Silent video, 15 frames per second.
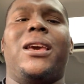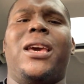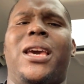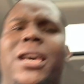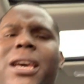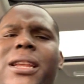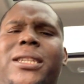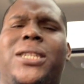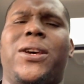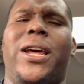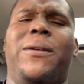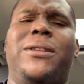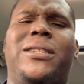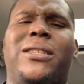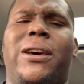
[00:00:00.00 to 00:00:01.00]
And so
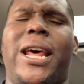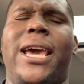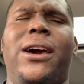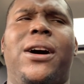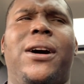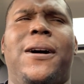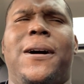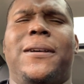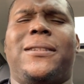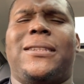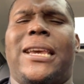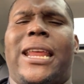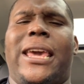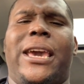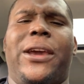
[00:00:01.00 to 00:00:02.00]
they
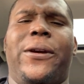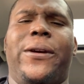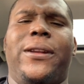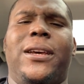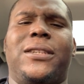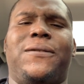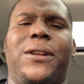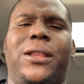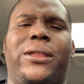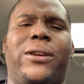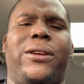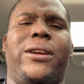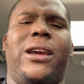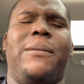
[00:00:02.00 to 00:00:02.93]
airing us for the third